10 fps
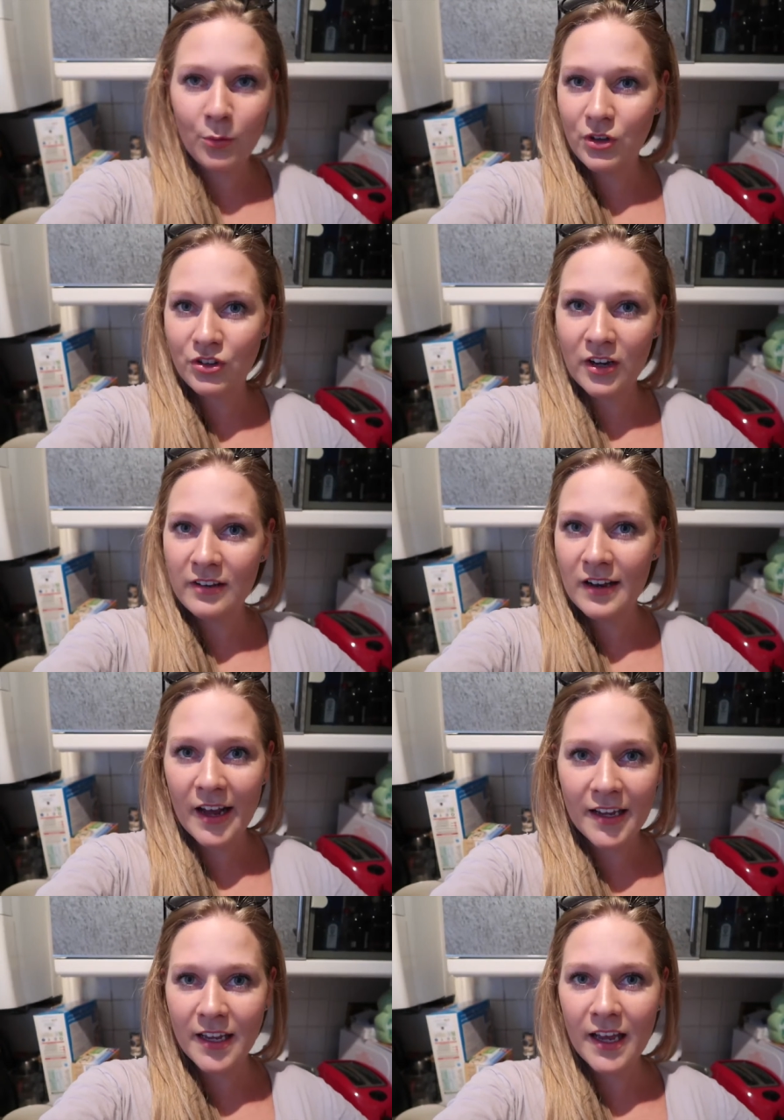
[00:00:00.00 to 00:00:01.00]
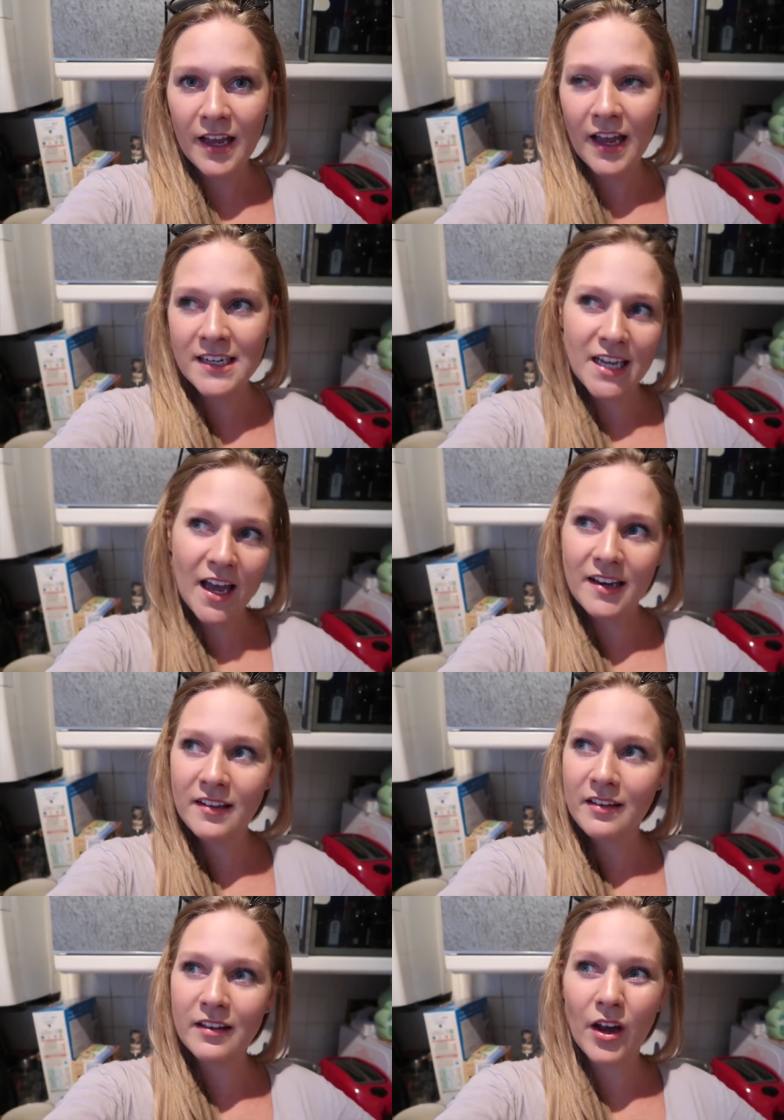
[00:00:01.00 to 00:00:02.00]
was just like
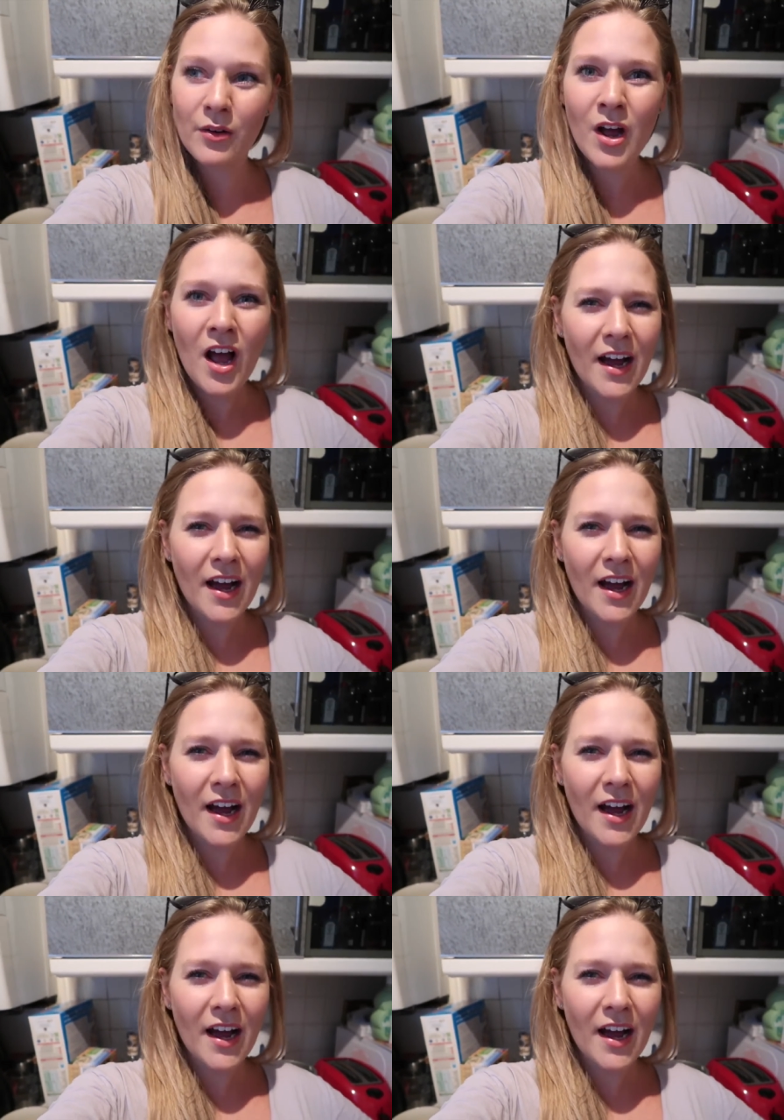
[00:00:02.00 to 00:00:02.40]
intense so